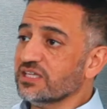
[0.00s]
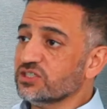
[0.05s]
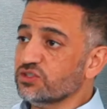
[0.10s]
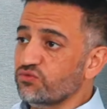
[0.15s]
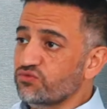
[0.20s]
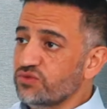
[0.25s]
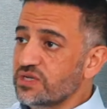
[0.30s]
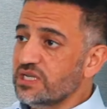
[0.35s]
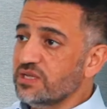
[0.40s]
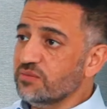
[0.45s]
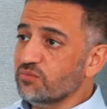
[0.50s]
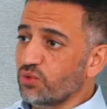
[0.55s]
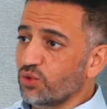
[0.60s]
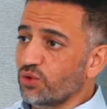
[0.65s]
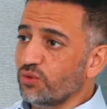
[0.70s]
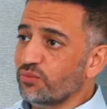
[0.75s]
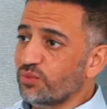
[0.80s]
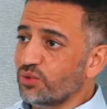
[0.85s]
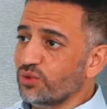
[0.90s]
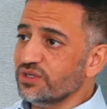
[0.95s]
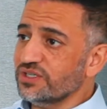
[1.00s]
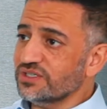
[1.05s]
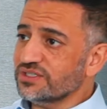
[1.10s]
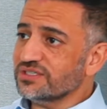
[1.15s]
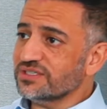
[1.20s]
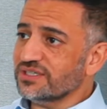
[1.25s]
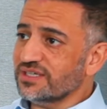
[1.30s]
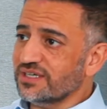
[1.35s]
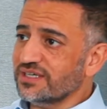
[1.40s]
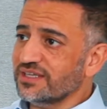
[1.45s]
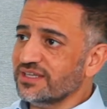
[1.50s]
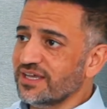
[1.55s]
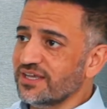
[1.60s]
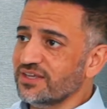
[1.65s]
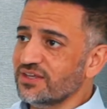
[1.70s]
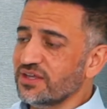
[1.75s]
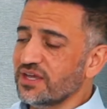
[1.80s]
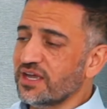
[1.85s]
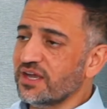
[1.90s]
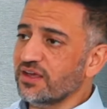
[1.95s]
That's a really important point. Uh,
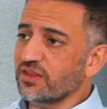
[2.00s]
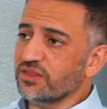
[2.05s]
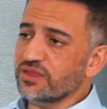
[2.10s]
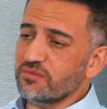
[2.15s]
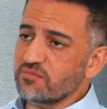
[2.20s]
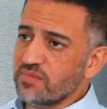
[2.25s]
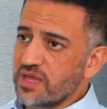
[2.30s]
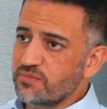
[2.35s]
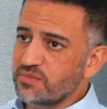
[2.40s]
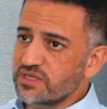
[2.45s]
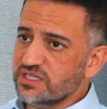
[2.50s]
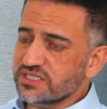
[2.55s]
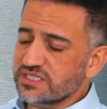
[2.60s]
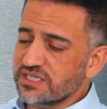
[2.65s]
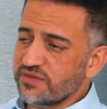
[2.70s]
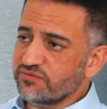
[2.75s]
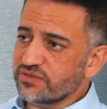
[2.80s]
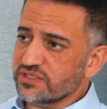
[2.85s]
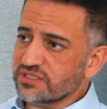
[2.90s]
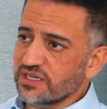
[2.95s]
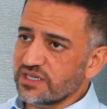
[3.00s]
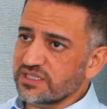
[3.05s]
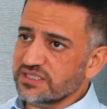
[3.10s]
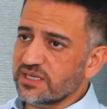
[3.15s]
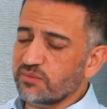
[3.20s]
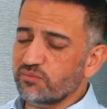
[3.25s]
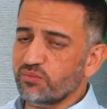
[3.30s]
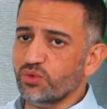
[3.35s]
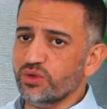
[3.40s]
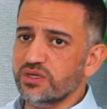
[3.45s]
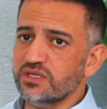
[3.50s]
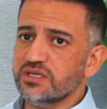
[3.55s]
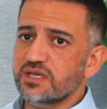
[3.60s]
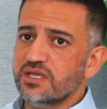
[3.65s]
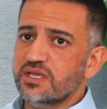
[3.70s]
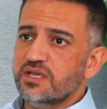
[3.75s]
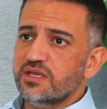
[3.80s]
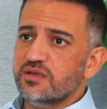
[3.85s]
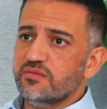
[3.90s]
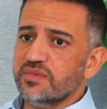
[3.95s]
exactly. You, and I think maybe just emphasize that point
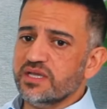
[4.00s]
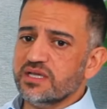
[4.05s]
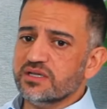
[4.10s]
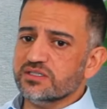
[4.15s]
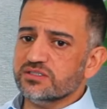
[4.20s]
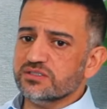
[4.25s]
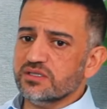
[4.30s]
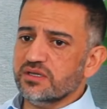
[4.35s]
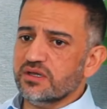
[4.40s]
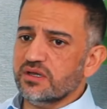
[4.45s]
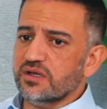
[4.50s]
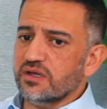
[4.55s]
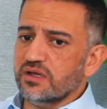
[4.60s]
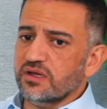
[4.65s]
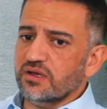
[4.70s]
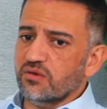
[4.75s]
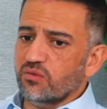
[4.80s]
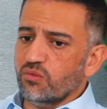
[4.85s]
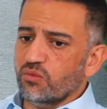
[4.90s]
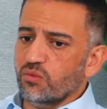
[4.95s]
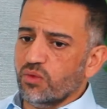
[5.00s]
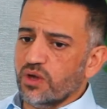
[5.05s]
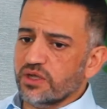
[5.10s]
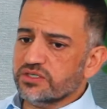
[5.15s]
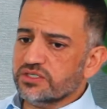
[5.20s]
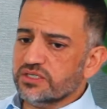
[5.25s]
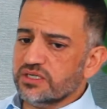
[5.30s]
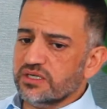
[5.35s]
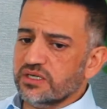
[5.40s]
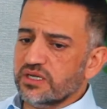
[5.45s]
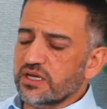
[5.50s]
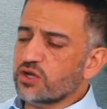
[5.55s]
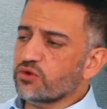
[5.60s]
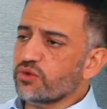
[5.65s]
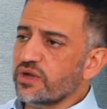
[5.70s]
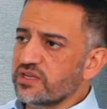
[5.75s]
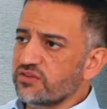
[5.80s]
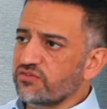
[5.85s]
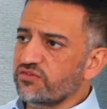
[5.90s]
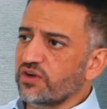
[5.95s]
because uh, what uh, a
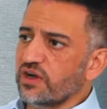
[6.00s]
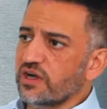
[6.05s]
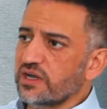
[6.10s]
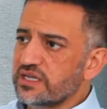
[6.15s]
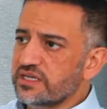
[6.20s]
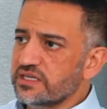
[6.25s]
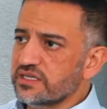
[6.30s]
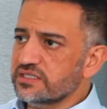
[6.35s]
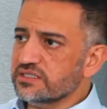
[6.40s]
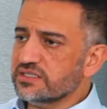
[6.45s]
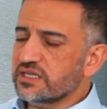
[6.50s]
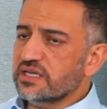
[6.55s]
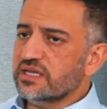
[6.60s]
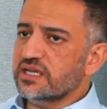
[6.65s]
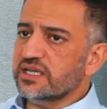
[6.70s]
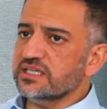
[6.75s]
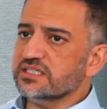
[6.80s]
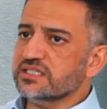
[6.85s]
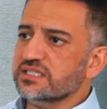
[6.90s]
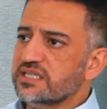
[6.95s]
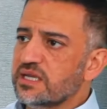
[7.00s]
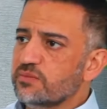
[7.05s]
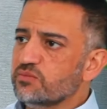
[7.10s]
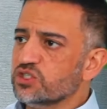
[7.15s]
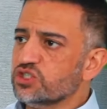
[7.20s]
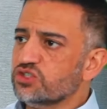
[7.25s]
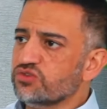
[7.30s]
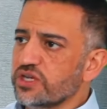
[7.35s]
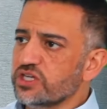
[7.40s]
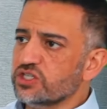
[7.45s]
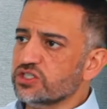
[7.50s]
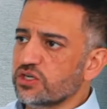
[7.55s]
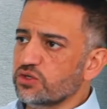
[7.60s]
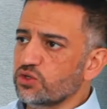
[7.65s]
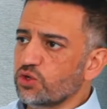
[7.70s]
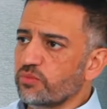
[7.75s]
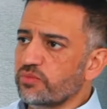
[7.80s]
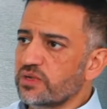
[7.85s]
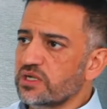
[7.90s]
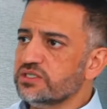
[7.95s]
credit file is is a demonstration
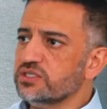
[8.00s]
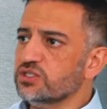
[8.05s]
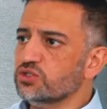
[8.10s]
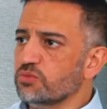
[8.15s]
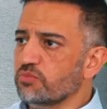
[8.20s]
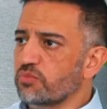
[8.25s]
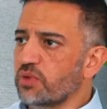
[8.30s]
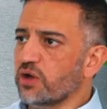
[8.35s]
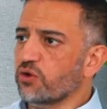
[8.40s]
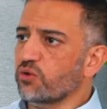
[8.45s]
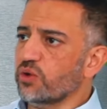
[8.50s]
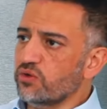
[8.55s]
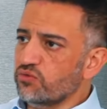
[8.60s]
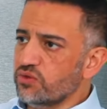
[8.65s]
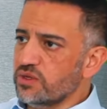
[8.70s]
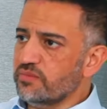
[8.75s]
on your ability to borrow and